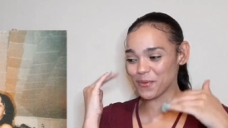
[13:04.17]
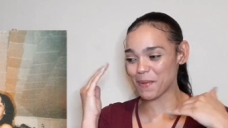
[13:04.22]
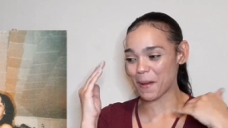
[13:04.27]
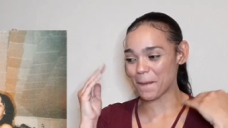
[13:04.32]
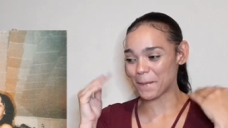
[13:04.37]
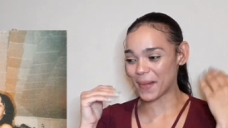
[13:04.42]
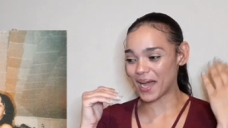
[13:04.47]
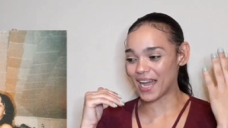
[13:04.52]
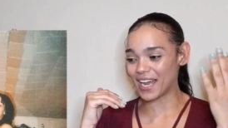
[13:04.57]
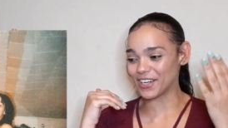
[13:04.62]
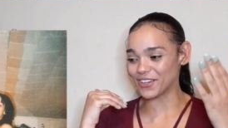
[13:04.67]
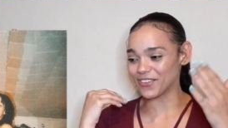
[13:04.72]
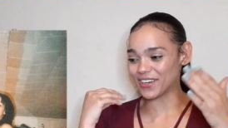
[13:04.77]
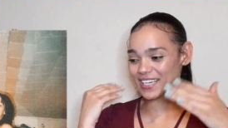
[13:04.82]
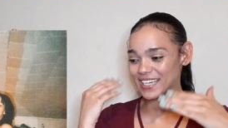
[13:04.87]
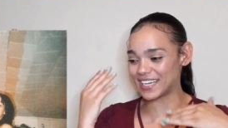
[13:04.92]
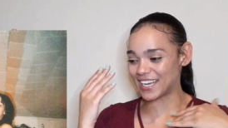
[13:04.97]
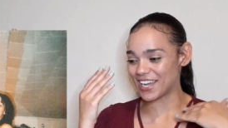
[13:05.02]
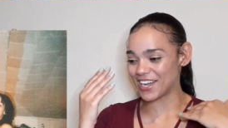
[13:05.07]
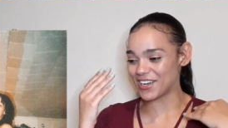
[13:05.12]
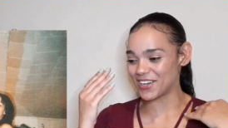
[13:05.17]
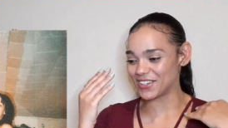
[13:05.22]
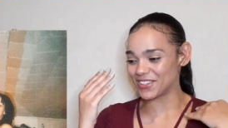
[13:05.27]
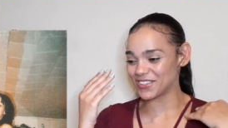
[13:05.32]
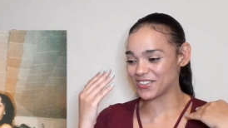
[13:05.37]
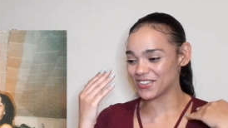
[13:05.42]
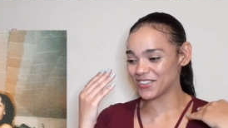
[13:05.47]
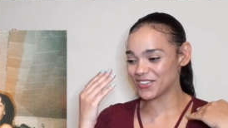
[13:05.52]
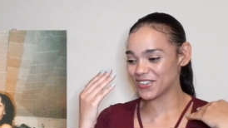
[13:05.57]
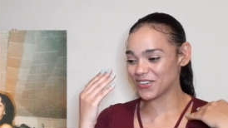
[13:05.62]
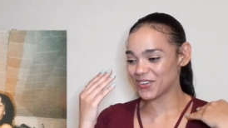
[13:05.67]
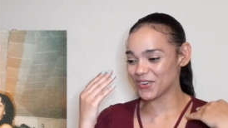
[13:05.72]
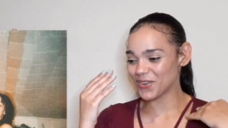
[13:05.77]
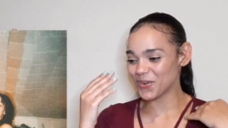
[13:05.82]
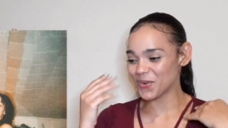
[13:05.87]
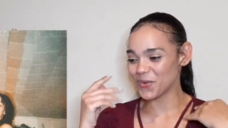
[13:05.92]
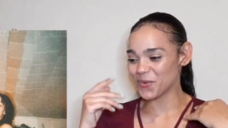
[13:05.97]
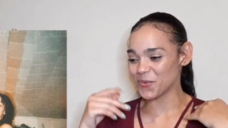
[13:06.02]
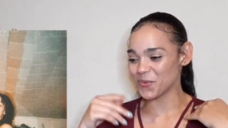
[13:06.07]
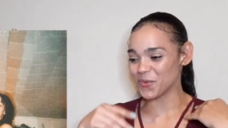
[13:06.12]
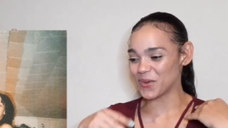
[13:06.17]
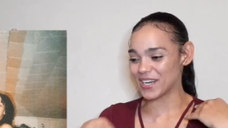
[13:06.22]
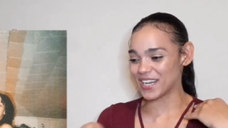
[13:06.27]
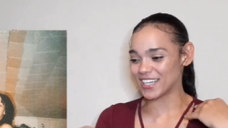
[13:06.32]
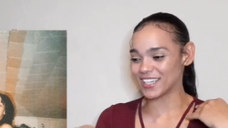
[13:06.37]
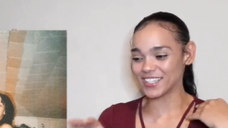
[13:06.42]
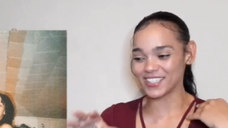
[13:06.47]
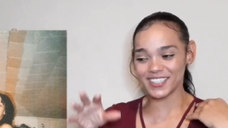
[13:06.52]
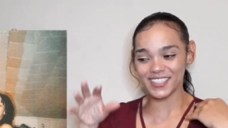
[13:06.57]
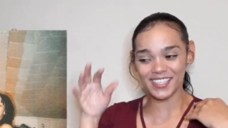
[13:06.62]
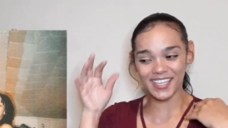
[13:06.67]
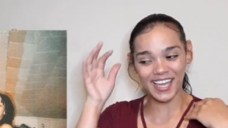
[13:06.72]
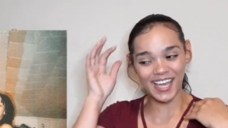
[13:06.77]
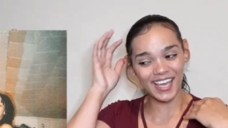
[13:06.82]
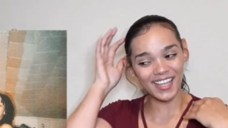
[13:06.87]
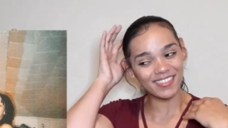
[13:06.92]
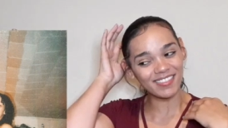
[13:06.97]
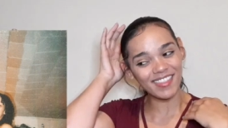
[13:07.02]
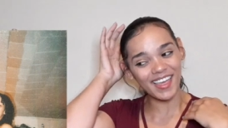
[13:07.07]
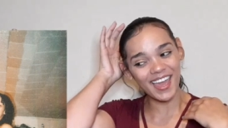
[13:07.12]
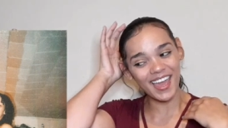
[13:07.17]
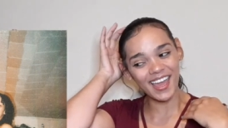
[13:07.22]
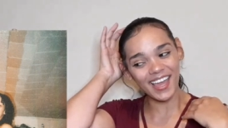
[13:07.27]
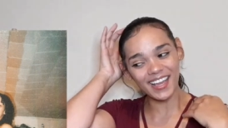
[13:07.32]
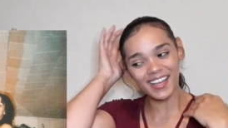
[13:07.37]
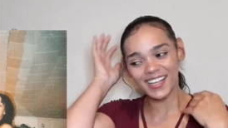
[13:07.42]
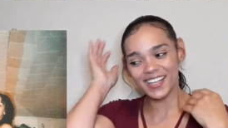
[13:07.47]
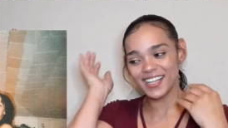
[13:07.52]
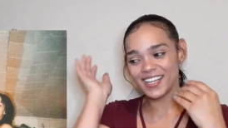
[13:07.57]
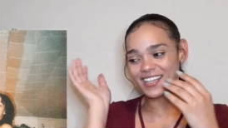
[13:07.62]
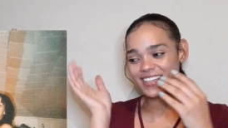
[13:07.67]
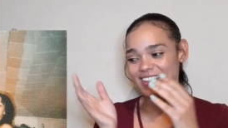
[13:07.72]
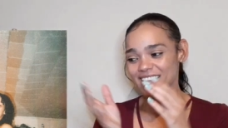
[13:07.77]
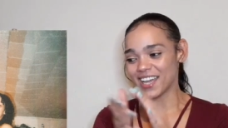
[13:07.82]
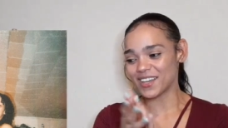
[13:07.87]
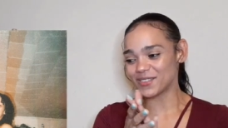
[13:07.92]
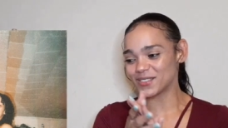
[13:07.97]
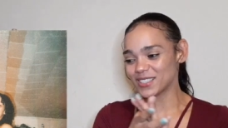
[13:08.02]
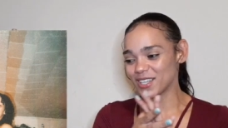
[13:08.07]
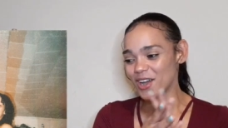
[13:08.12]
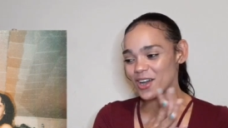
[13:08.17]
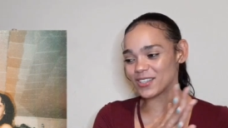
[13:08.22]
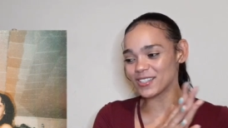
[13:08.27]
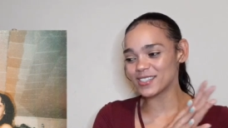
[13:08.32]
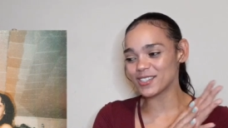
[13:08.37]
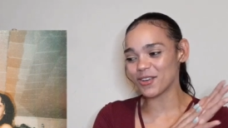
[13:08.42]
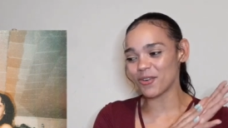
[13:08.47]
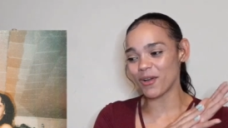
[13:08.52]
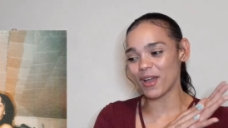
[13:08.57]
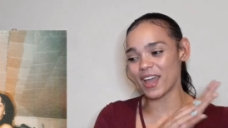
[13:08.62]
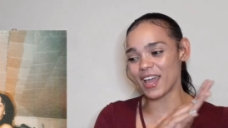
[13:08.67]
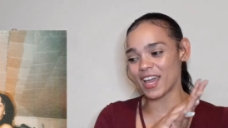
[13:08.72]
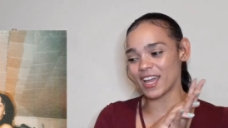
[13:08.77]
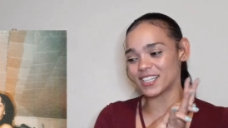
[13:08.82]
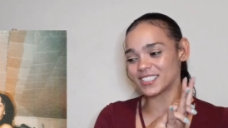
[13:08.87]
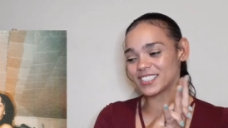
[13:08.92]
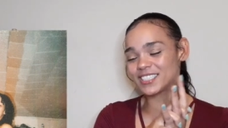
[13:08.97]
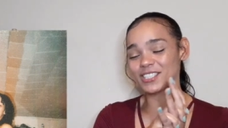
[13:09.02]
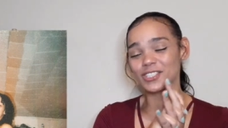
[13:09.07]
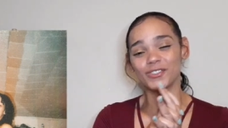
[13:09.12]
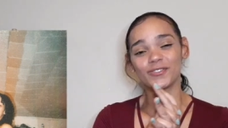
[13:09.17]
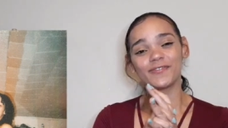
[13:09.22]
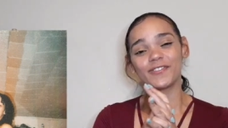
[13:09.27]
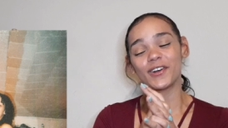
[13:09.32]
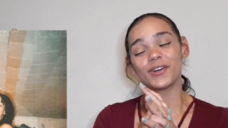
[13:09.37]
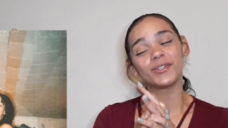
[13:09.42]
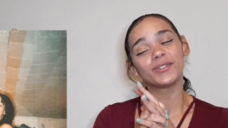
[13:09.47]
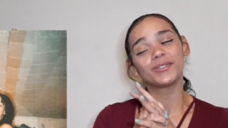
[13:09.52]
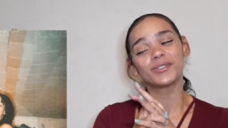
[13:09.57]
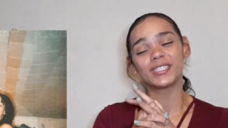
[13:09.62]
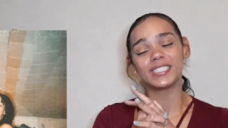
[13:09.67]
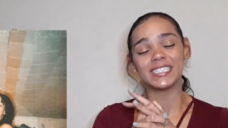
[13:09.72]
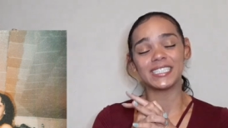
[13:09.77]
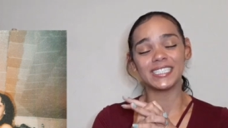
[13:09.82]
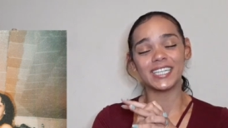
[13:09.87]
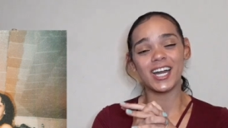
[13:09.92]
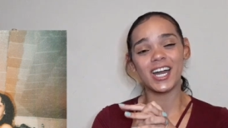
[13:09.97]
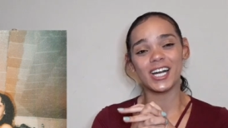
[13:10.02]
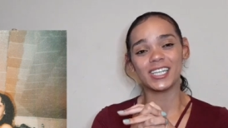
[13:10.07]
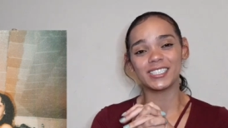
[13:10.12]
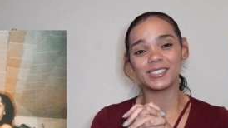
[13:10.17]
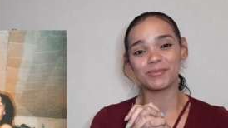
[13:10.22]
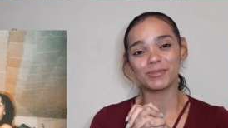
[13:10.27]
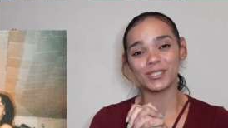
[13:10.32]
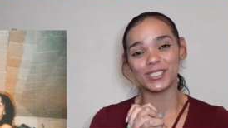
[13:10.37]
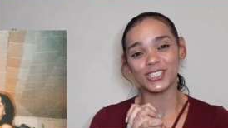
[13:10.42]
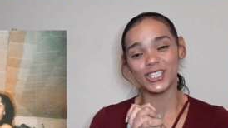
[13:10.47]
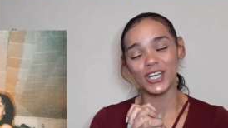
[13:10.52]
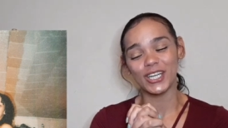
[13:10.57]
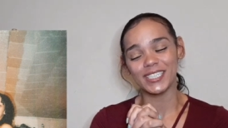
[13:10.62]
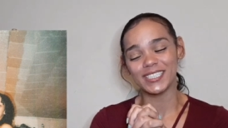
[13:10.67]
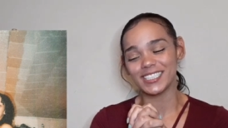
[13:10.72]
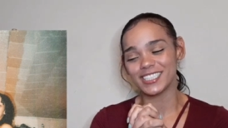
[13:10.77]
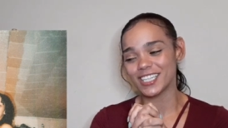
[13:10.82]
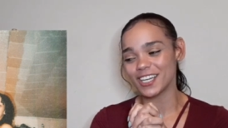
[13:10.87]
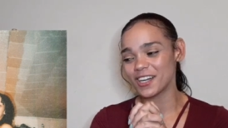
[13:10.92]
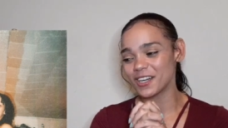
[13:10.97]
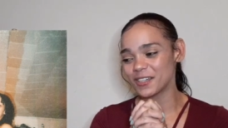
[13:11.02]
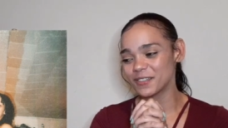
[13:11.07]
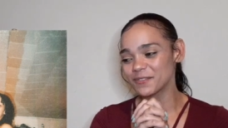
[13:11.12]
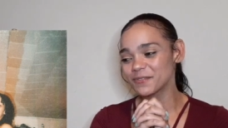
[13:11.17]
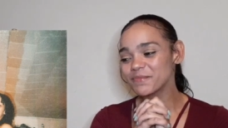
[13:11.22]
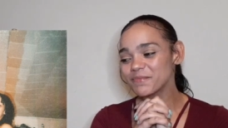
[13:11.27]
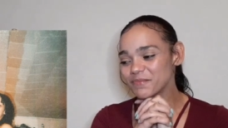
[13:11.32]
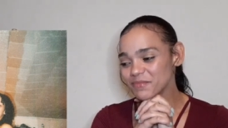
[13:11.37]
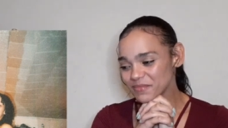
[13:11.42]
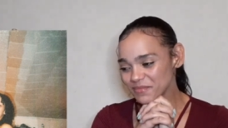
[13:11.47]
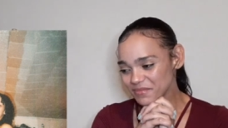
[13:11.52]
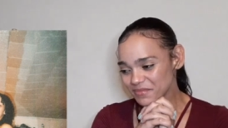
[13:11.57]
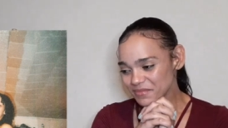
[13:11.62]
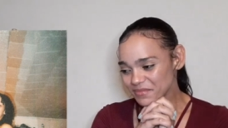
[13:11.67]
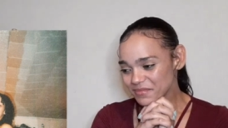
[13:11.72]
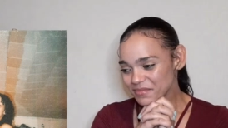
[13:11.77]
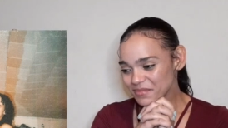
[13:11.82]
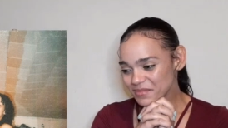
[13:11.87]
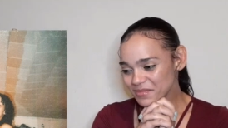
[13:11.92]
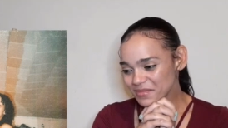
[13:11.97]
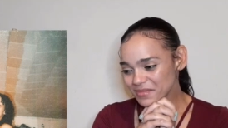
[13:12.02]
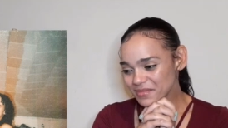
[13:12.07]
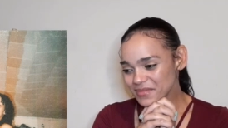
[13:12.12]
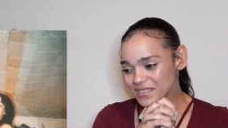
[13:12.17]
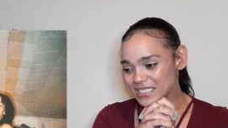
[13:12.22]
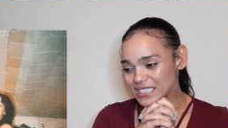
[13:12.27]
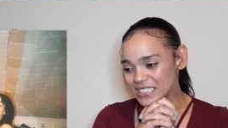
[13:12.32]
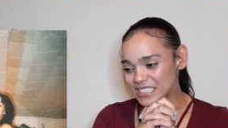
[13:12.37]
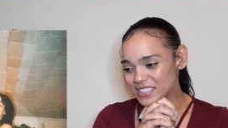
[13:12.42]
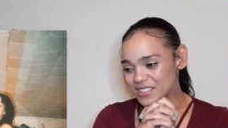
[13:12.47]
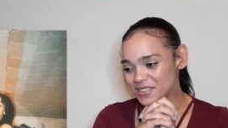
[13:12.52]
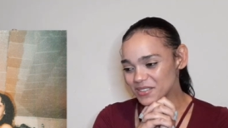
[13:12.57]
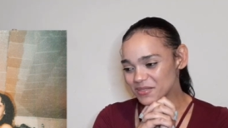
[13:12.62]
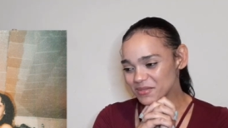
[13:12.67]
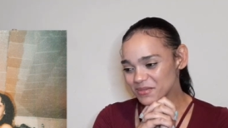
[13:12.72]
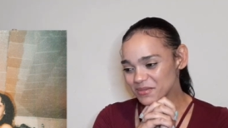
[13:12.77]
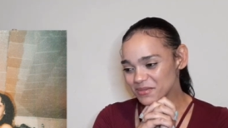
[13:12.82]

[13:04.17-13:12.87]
through my mind right now when I look at that. That was also at Centerfold in Hot Springs, Arkansas. Yeah.